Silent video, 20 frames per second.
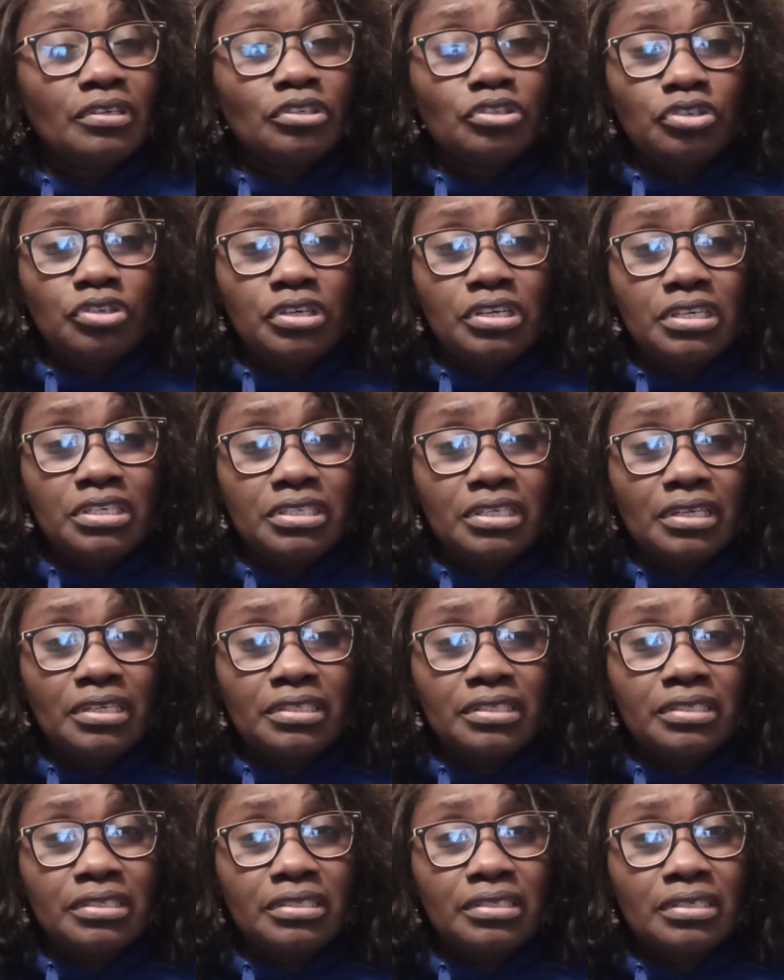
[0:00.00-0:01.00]

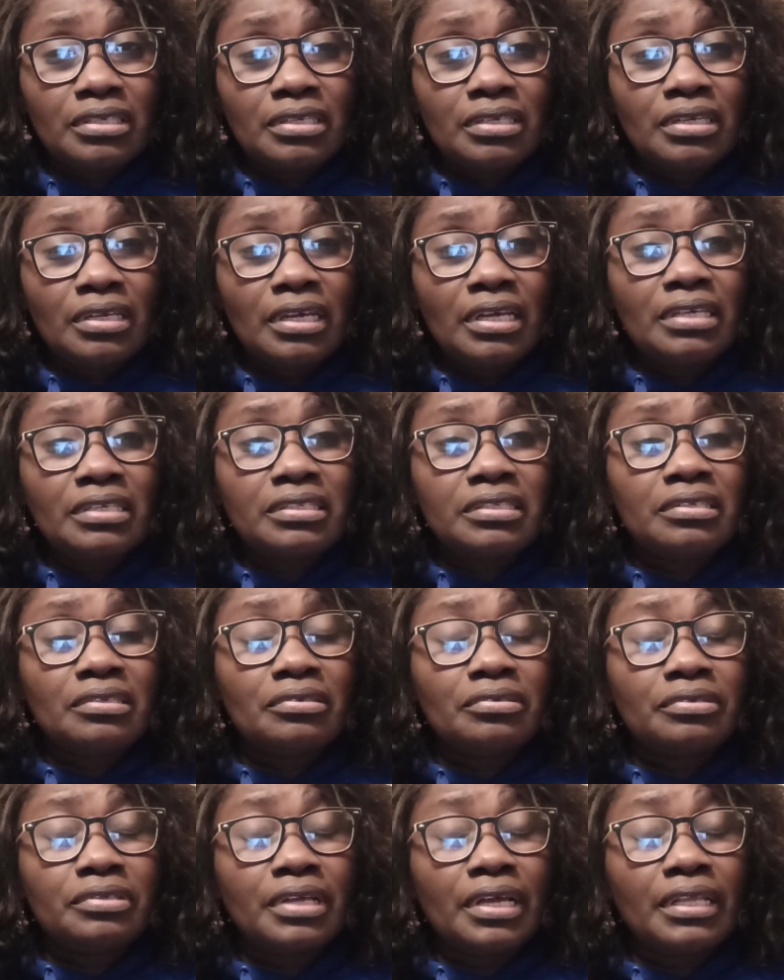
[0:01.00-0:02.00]
Jesus is
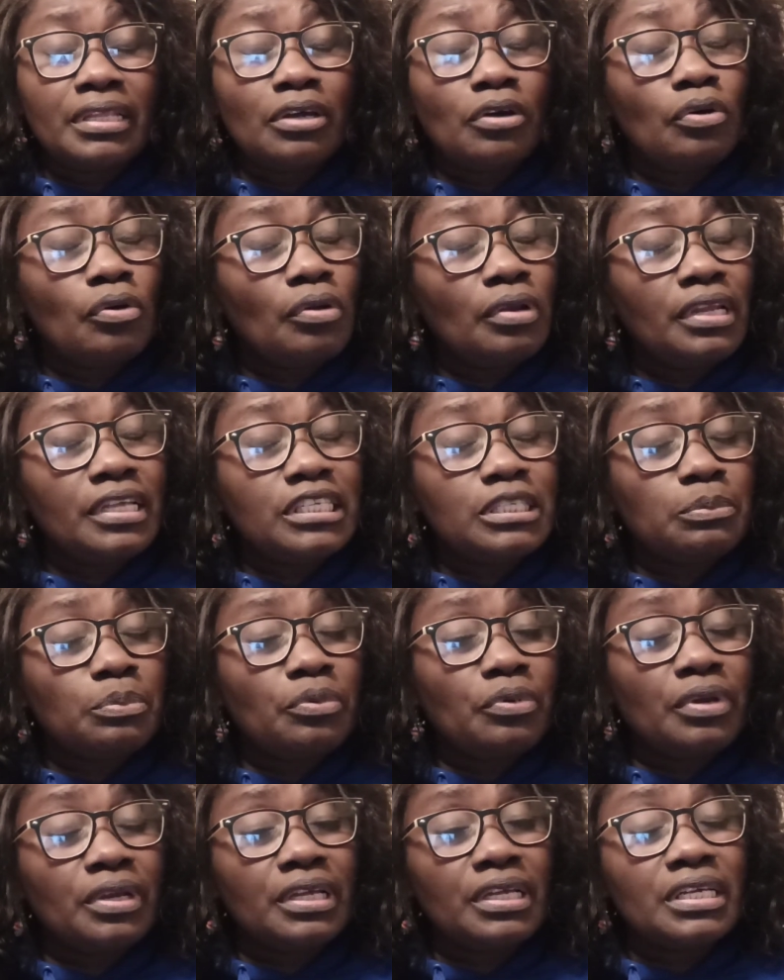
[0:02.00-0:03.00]
still there. The Holy
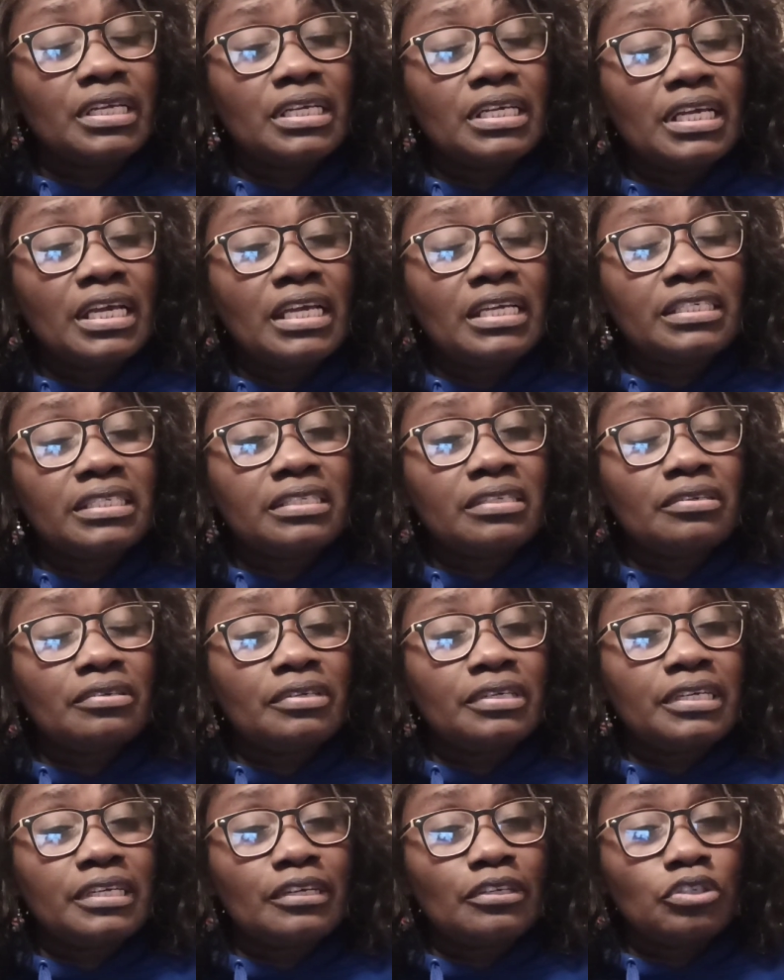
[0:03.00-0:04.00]
Spirit is still
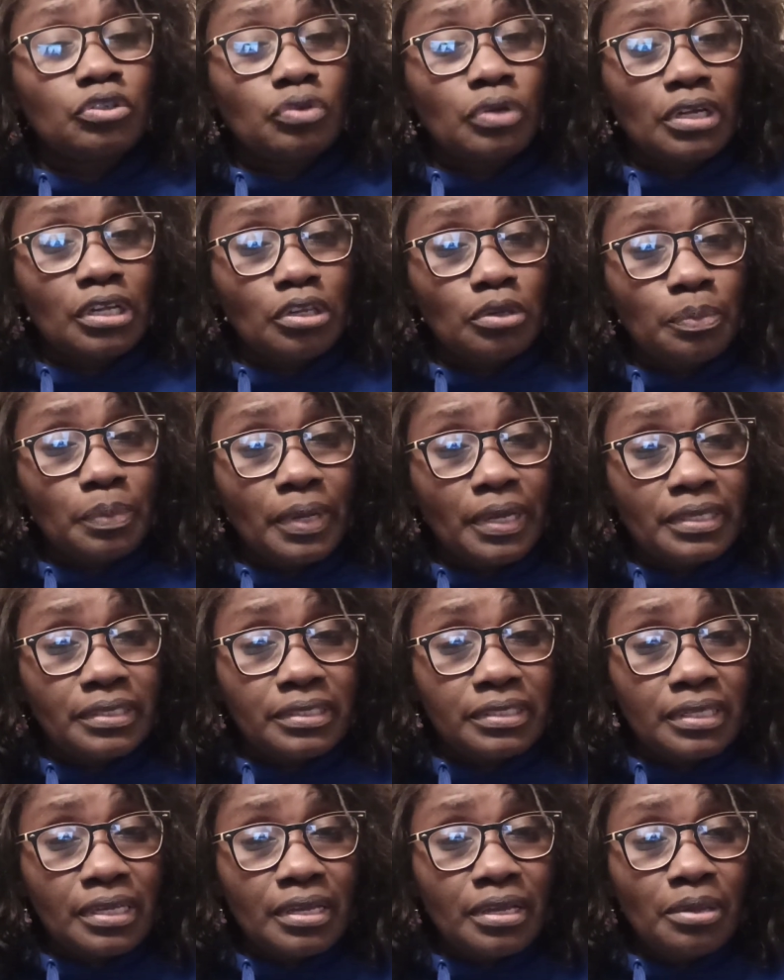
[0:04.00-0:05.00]
here to help
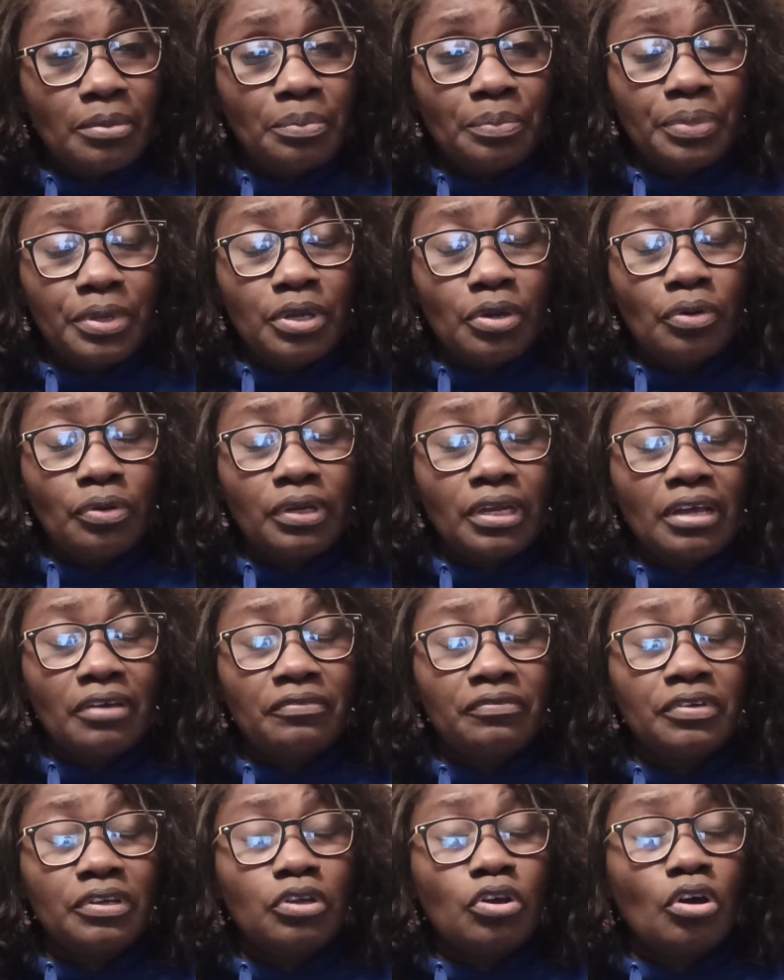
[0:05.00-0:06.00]
us be on our
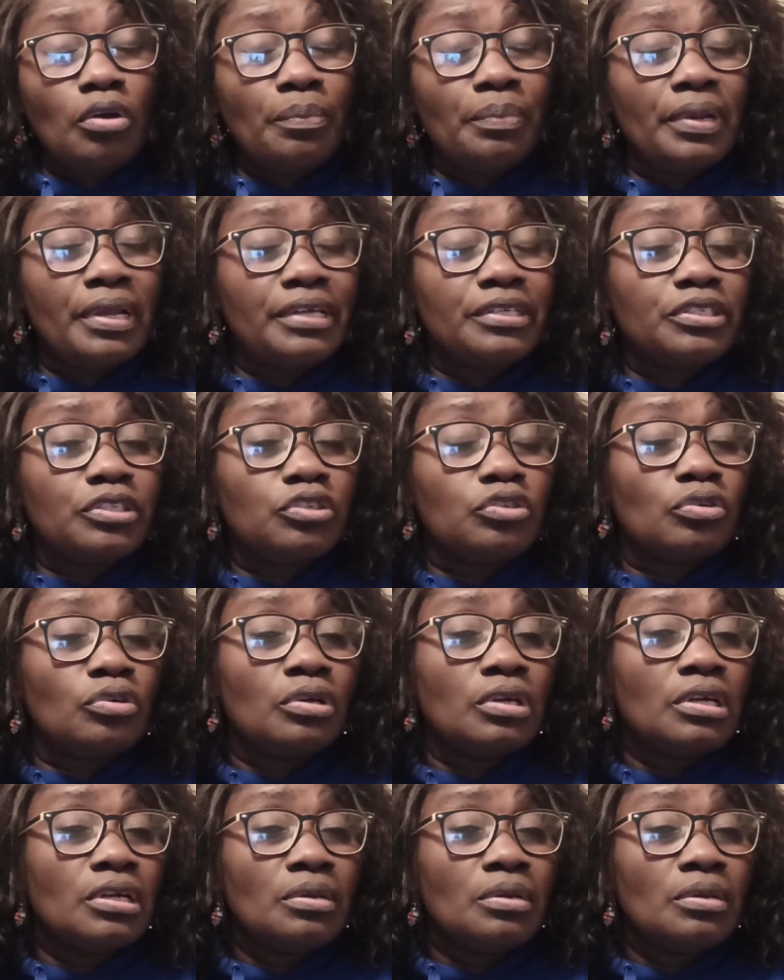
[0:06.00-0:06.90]
feet. God bless you.